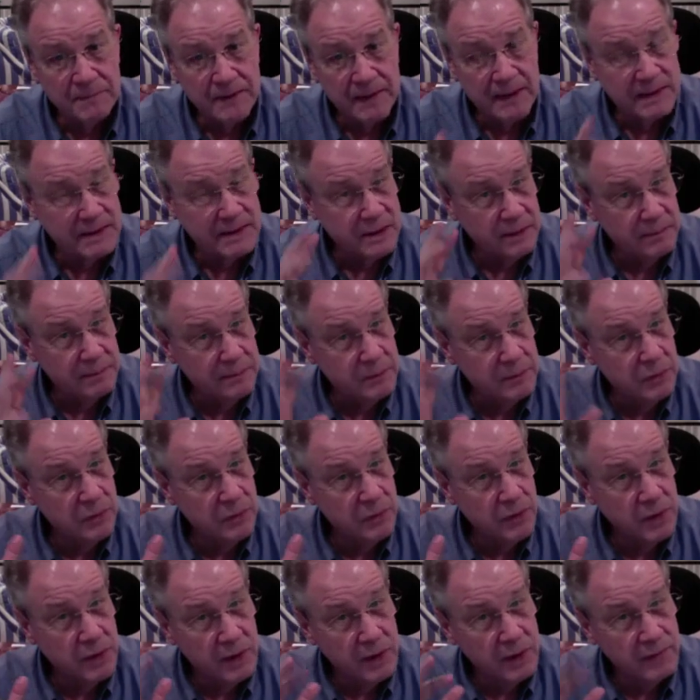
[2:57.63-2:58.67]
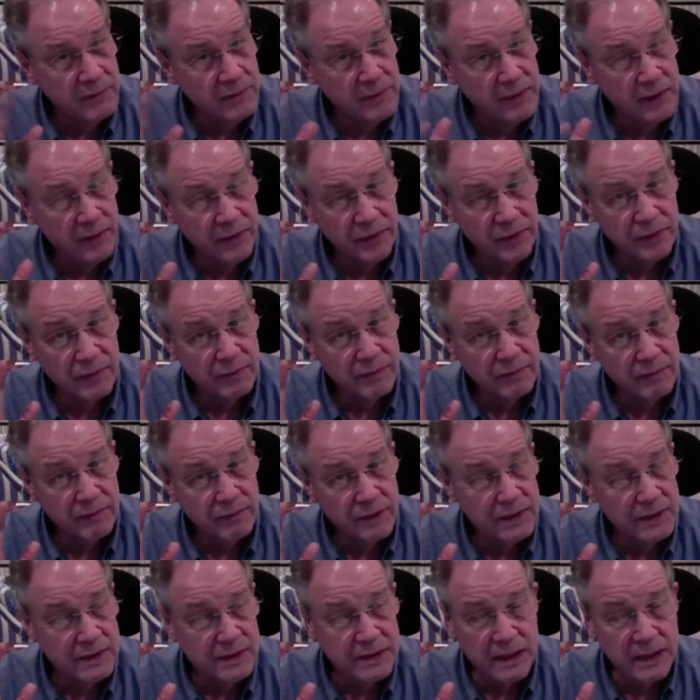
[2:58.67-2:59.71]
That's something you thought of that
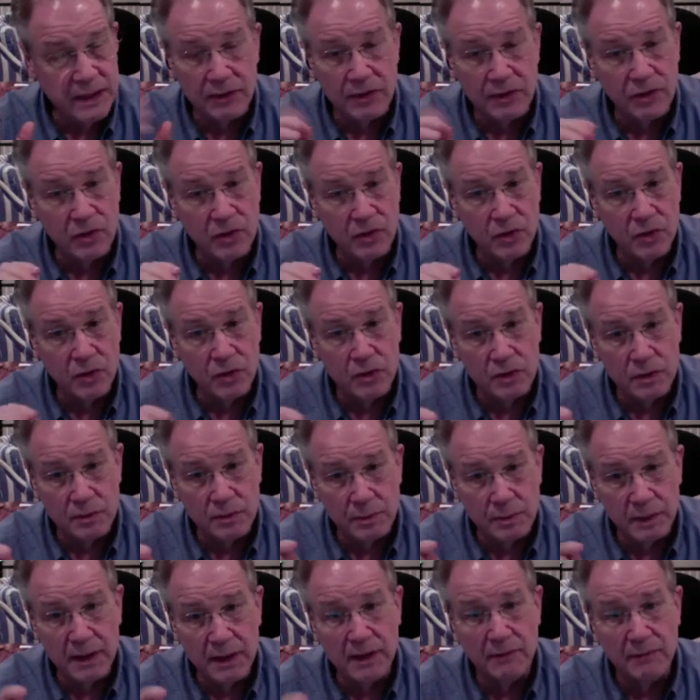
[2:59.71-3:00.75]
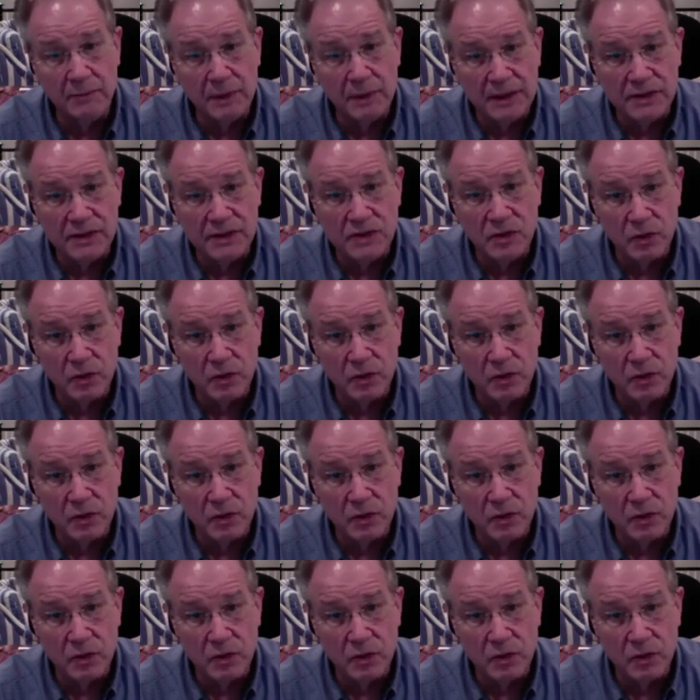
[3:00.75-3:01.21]
really sounded cool, but it meets a